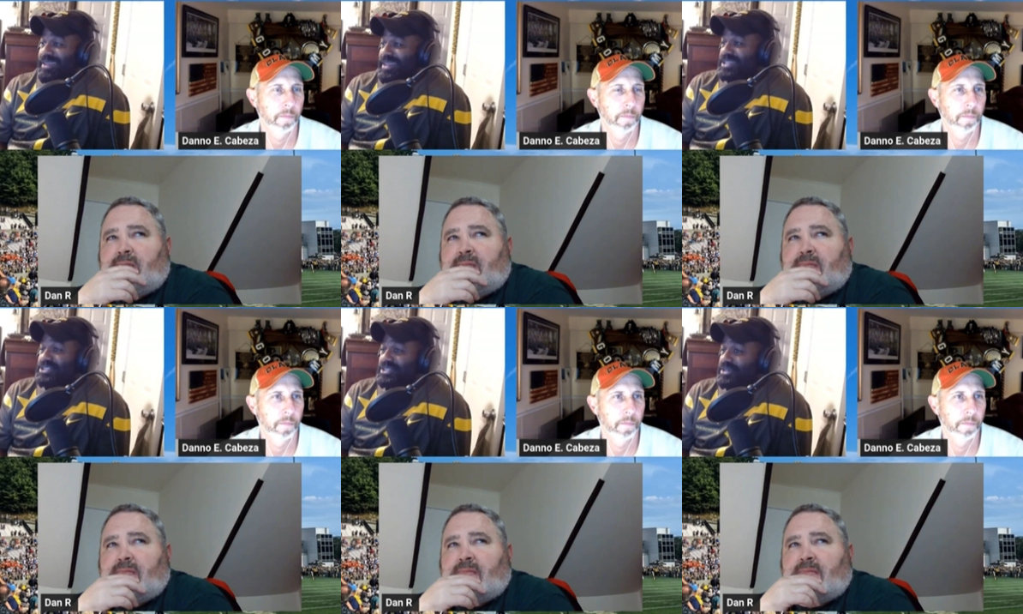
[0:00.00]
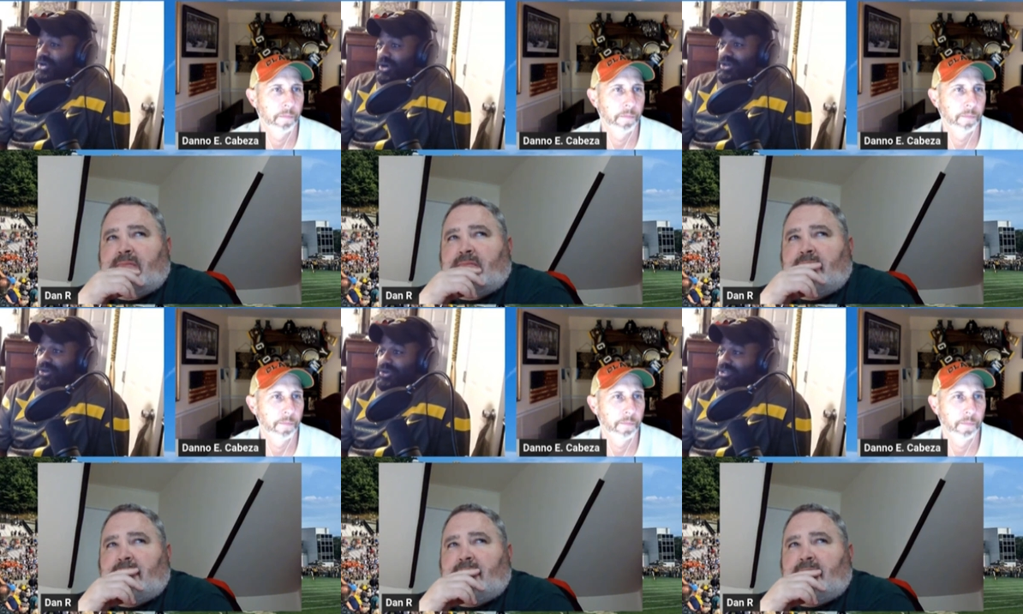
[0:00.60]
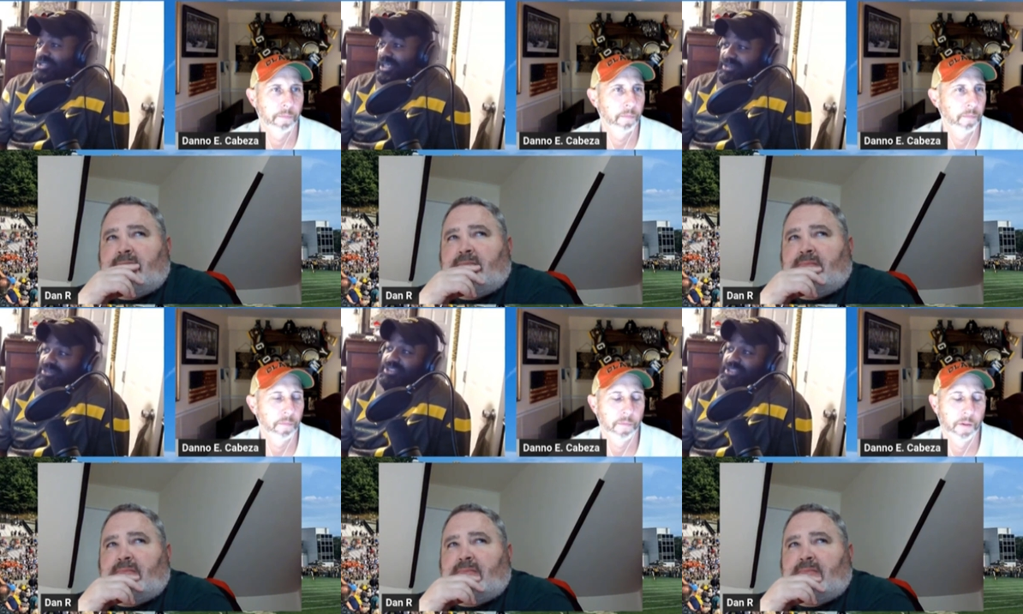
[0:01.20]
Speaker 1: that's hardcore
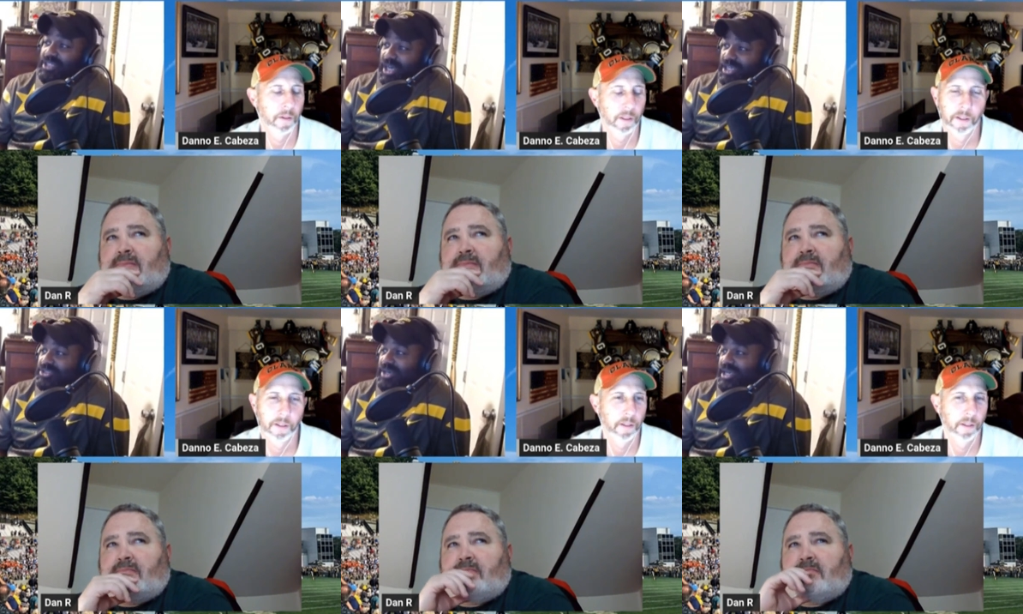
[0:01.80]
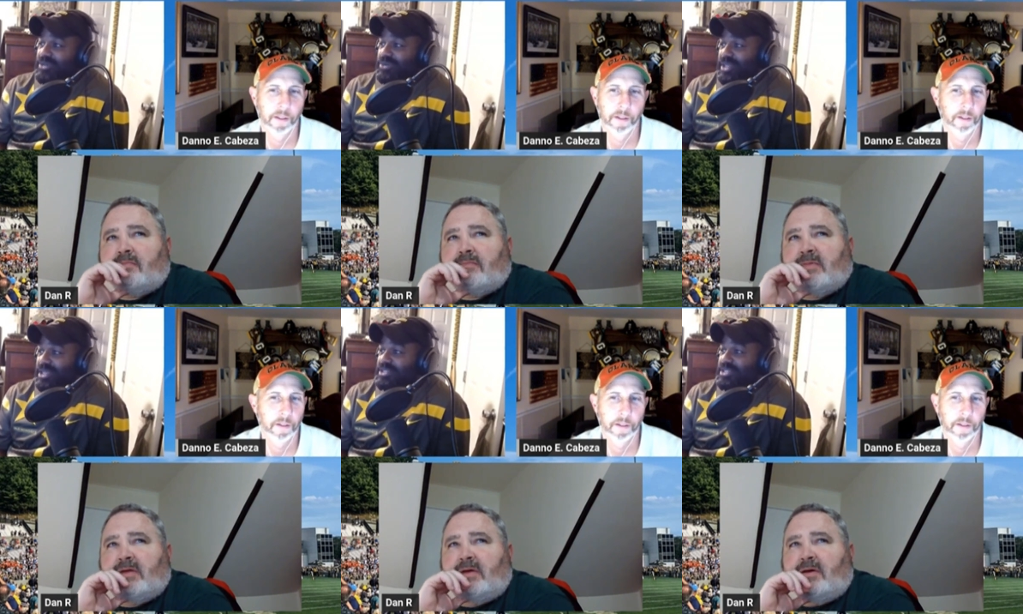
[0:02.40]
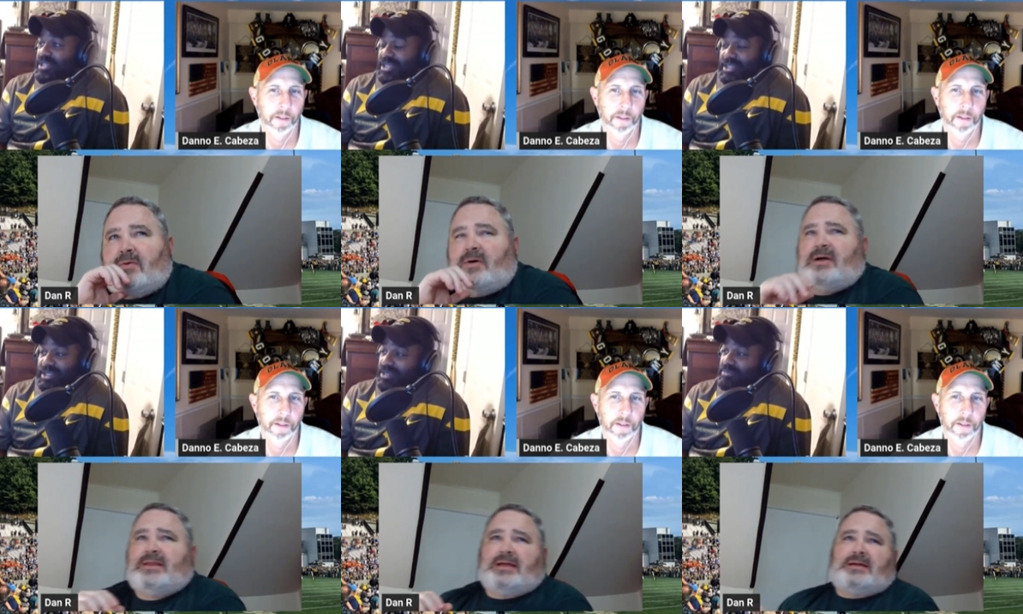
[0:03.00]
television contract with N-
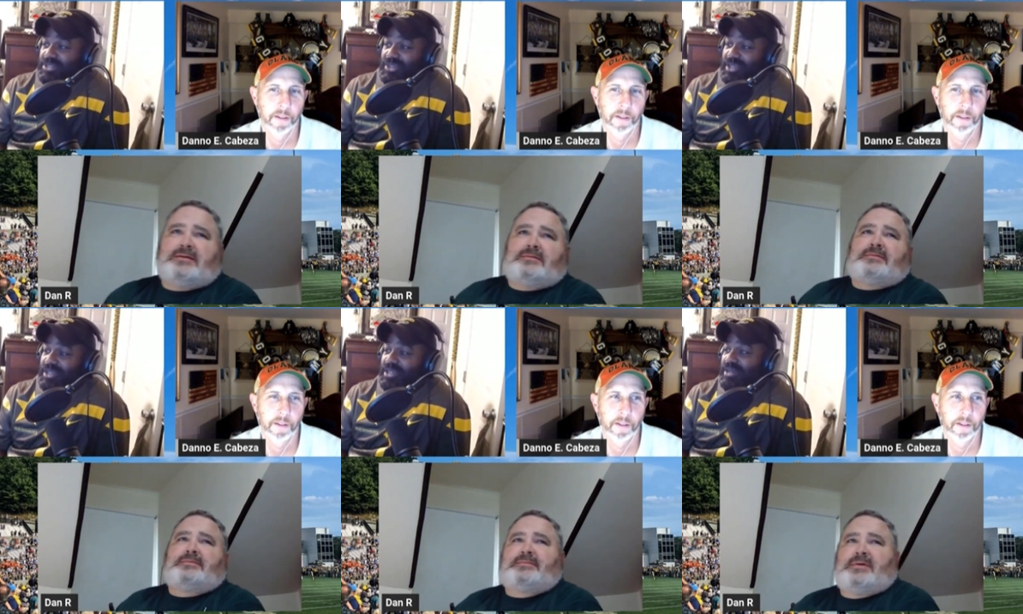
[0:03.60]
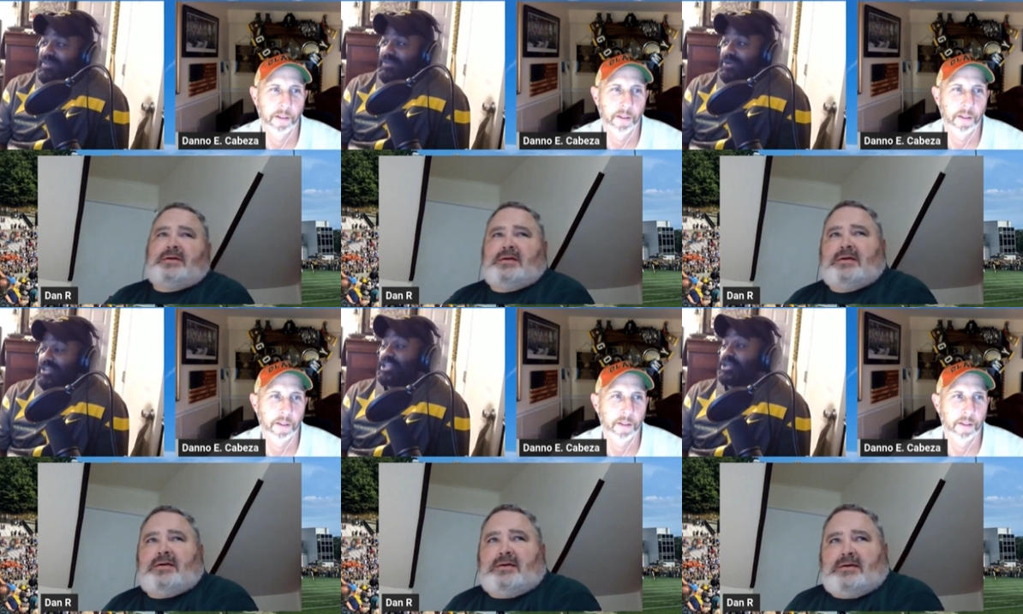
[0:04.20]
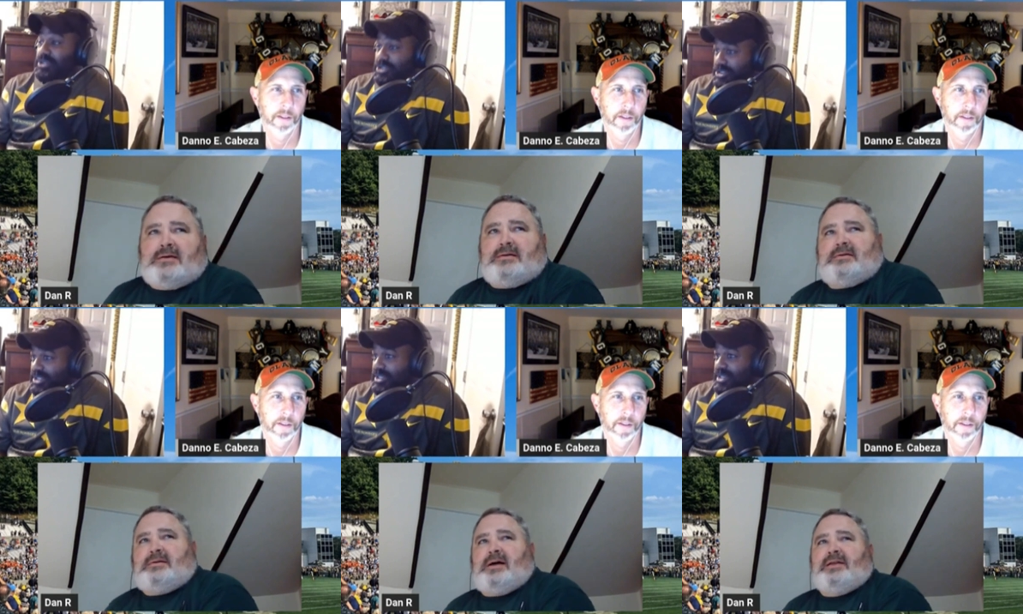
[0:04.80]
well, NBC for years.
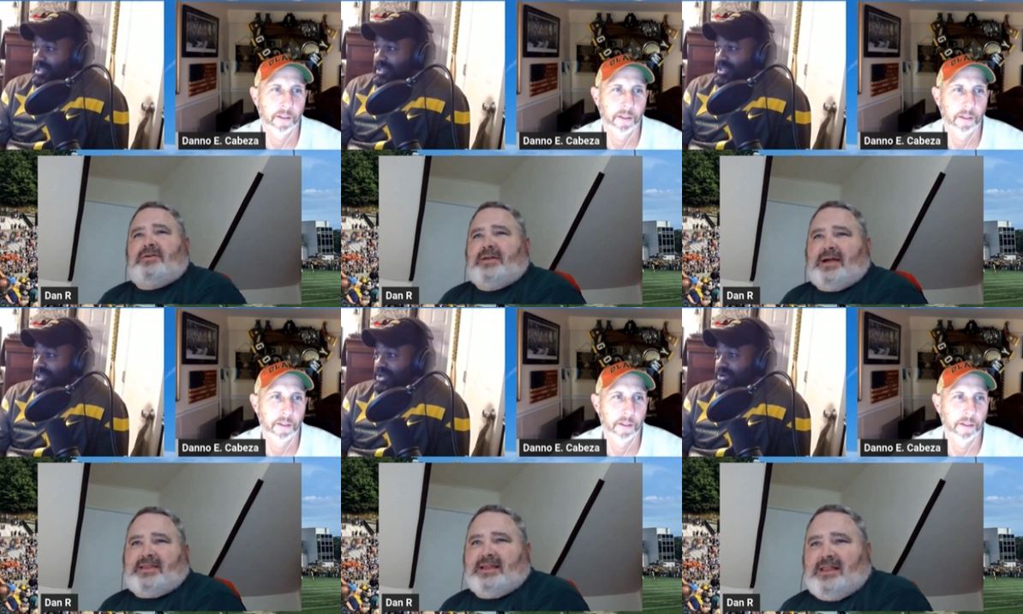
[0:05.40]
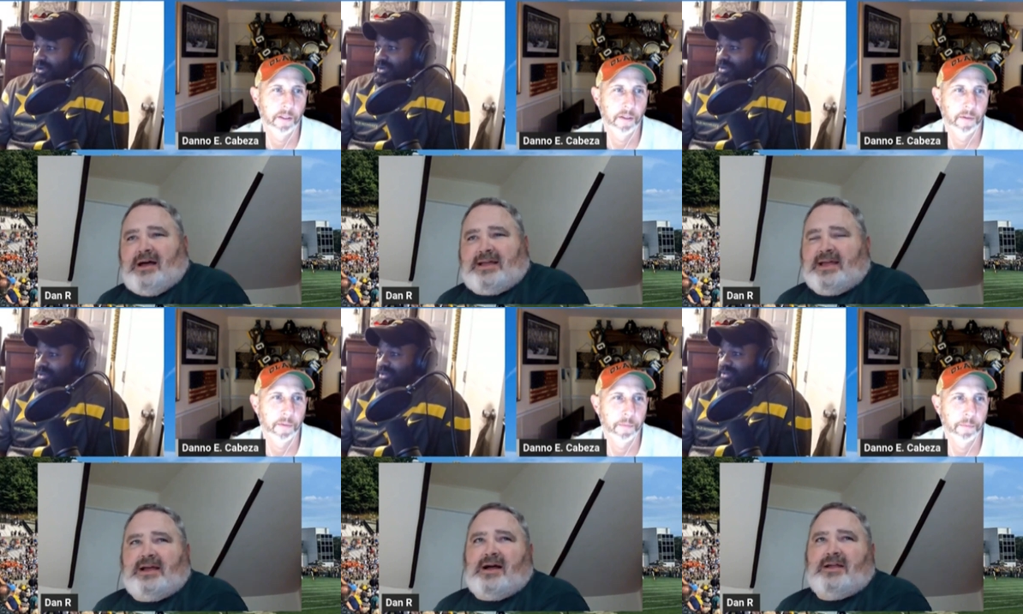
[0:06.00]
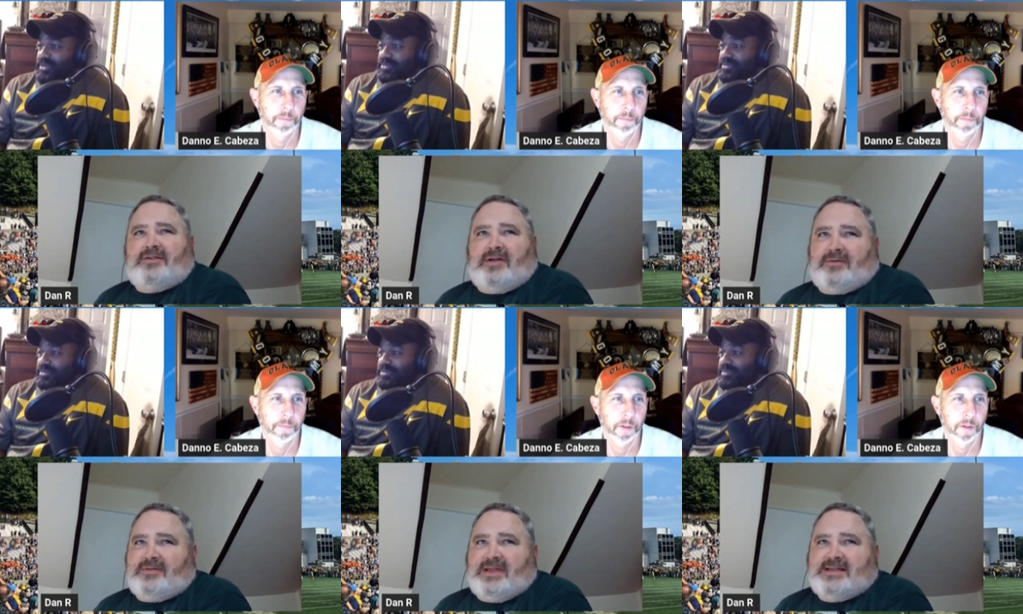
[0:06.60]
Speaker 2: I know they got you that lock in
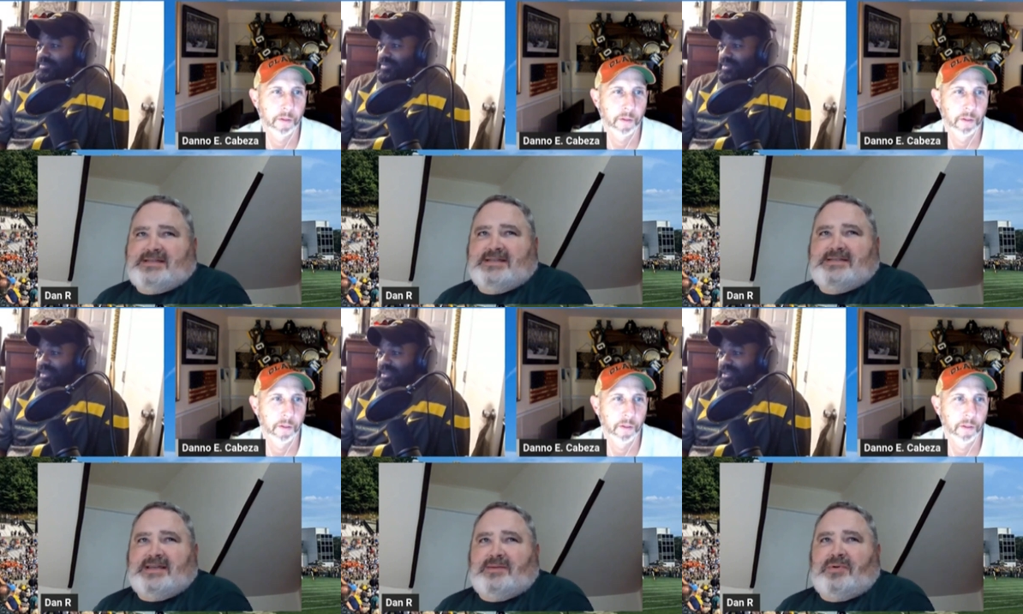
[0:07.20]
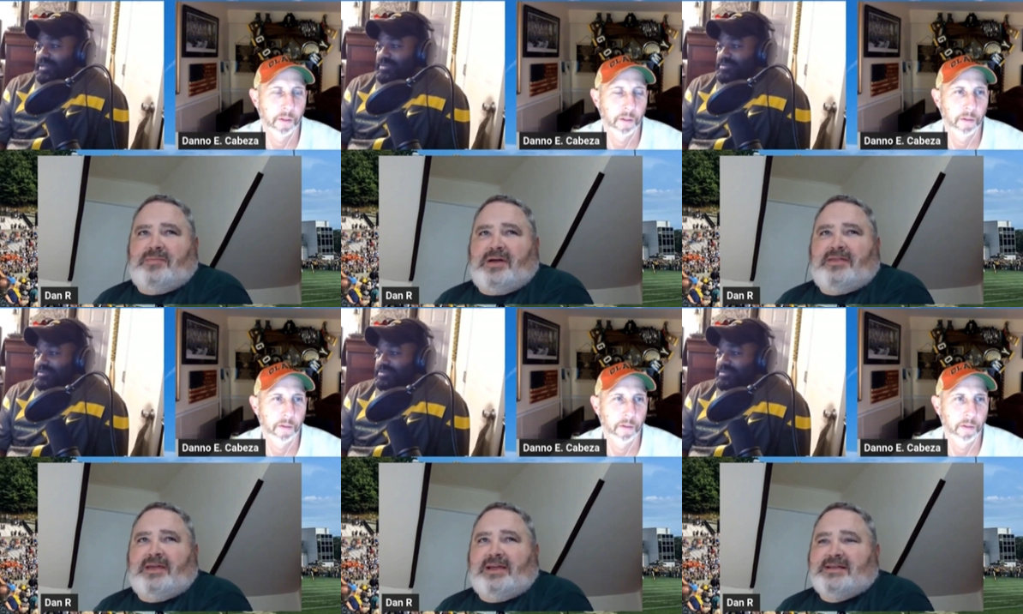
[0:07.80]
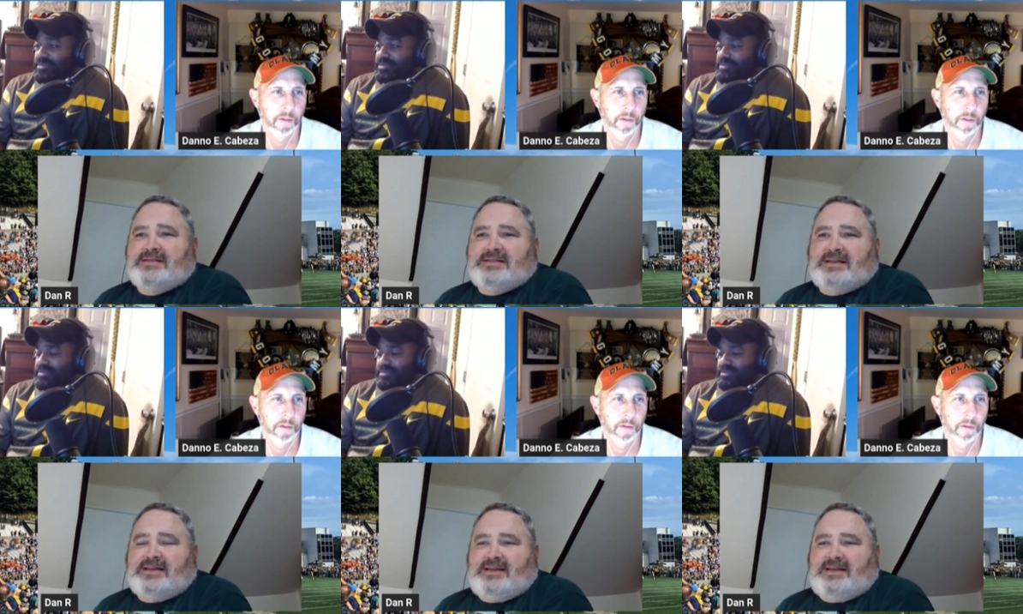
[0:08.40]
contract with ACC, but my thing is